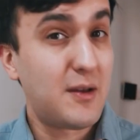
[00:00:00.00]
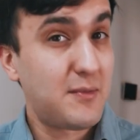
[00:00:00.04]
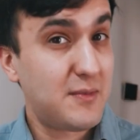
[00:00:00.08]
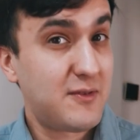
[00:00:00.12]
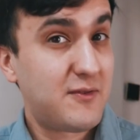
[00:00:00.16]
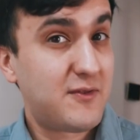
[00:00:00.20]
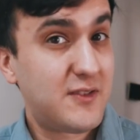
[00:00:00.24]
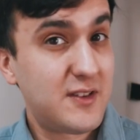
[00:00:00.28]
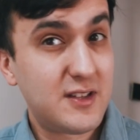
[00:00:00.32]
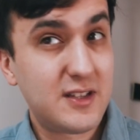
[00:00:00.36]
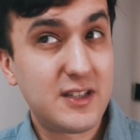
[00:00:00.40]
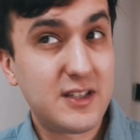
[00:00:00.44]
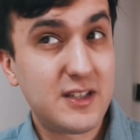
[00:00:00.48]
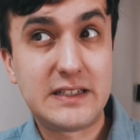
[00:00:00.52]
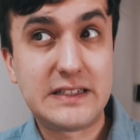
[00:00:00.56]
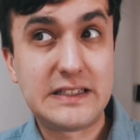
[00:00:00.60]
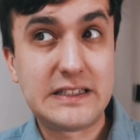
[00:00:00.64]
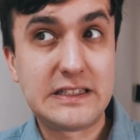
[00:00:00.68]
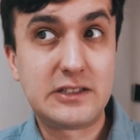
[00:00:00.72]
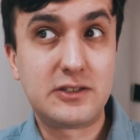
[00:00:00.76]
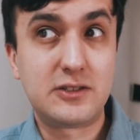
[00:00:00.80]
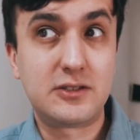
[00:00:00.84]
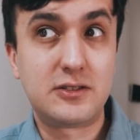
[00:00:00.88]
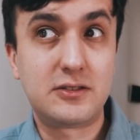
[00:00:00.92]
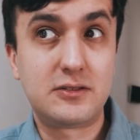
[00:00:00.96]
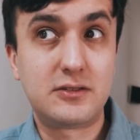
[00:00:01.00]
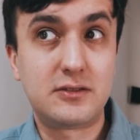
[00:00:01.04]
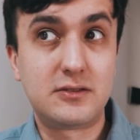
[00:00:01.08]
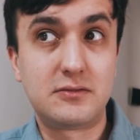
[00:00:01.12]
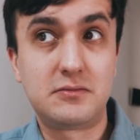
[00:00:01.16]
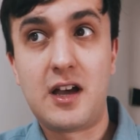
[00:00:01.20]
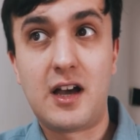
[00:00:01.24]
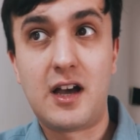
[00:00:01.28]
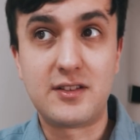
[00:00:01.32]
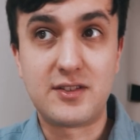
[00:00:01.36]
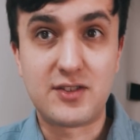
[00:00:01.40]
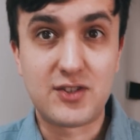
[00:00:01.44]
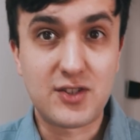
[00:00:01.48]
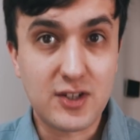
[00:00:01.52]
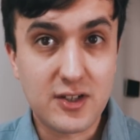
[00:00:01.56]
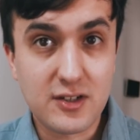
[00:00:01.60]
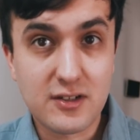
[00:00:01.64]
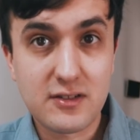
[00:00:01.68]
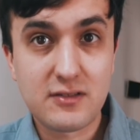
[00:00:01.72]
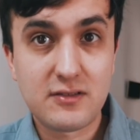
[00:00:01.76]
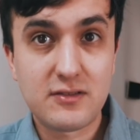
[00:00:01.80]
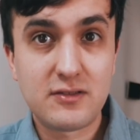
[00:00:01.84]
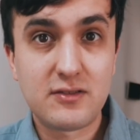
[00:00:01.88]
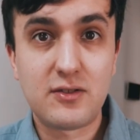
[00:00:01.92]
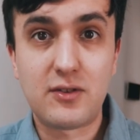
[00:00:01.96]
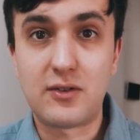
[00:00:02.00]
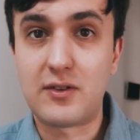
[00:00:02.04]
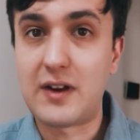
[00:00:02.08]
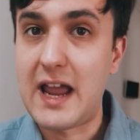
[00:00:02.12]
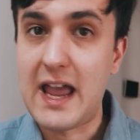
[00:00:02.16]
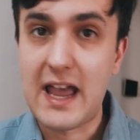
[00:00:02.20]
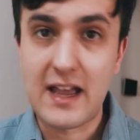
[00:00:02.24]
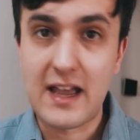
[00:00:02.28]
might be feeling a little uncertain or